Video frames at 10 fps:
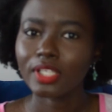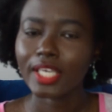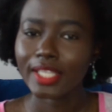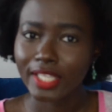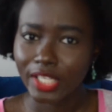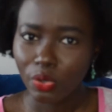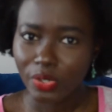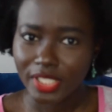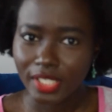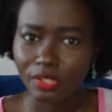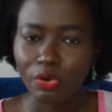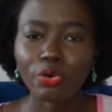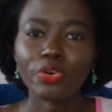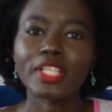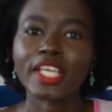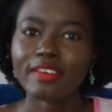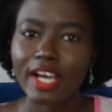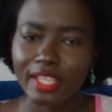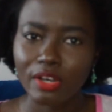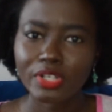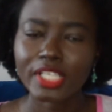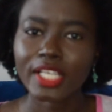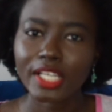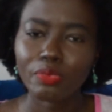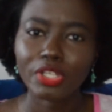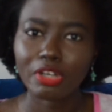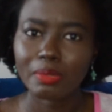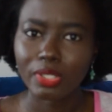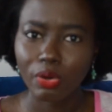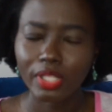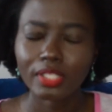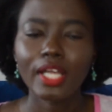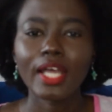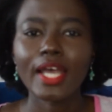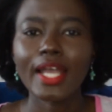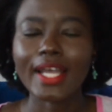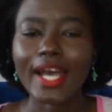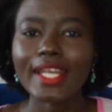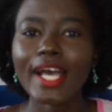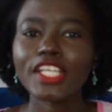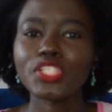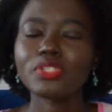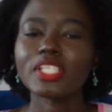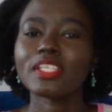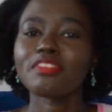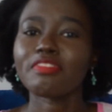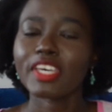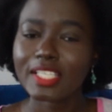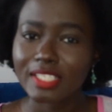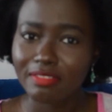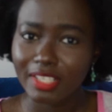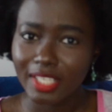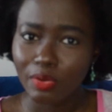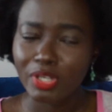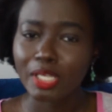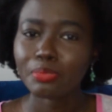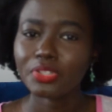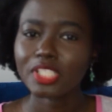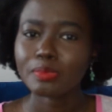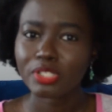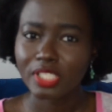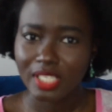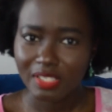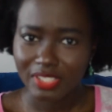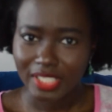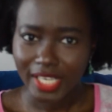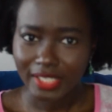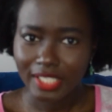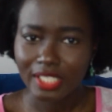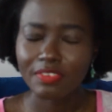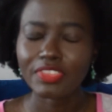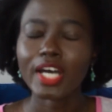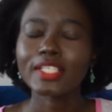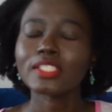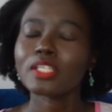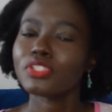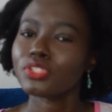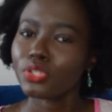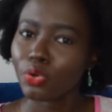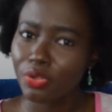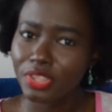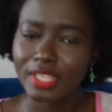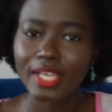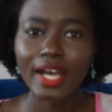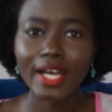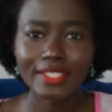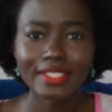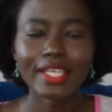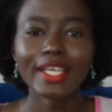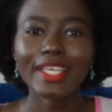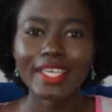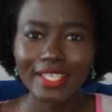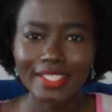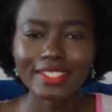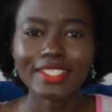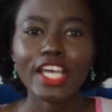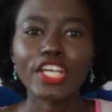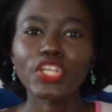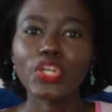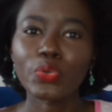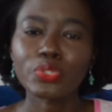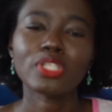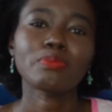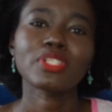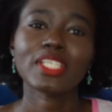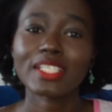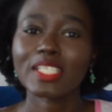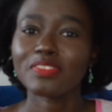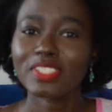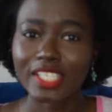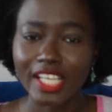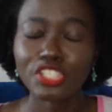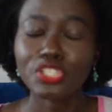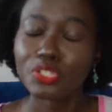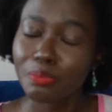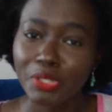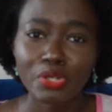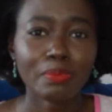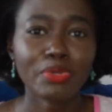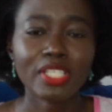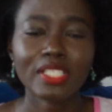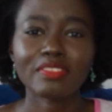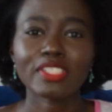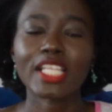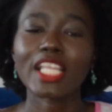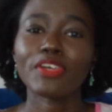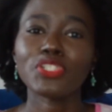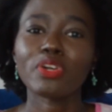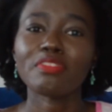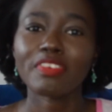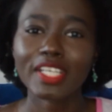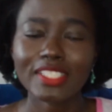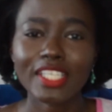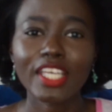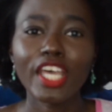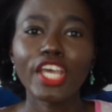in that order, or in the other order, in the liquid cream, the oil? Can I do this effectively when I put this protective style in? If the answer is no, then the answer is no to the protective style. Should be to the protective style, otherwise you're affecting